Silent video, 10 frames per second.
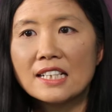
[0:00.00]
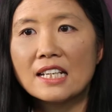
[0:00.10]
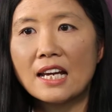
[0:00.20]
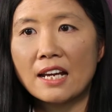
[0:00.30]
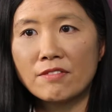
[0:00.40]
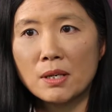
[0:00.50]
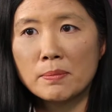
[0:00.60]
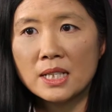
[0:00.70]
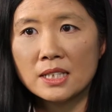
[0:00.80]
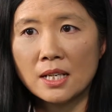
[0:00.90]
the F R M
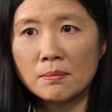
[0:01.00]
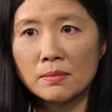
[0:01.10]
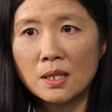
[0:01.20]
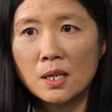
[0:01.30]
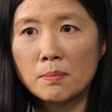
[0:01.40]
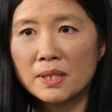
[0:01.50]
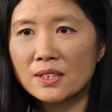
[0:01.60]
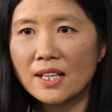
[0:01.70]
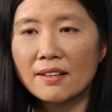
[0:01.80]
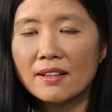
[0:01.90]
exam, because
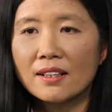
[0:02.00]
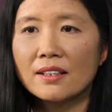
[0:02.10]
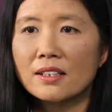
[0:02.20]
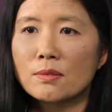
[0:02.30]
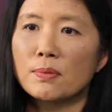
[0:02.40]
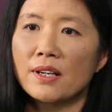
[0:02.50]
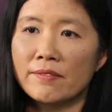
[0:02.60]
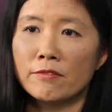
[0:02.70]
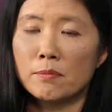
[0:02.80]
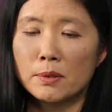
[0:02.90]
I think it pro
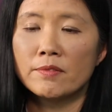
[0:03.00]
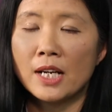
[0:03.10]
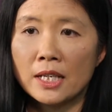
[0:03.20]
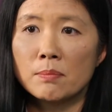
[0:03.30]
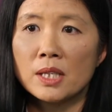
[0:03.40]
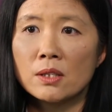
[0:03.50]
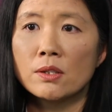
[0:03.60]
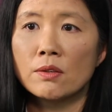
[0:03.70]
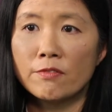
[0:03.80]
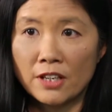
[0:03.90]
provides me
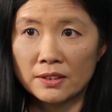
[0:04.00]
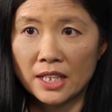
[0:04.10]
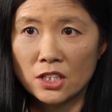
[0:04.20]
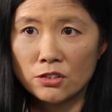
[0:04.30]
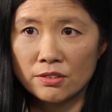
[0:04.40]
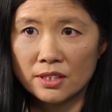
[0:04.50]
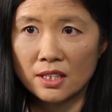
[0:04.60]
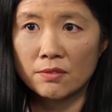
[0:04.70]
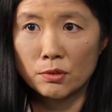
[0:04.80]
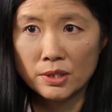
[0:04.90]
the foundations
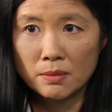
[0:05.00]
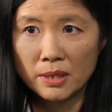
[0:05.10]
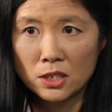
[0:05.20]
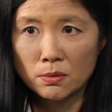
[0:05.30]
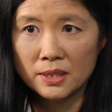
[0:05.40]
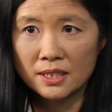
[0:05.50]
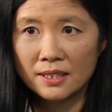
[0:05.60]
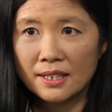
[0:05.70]
of risk management.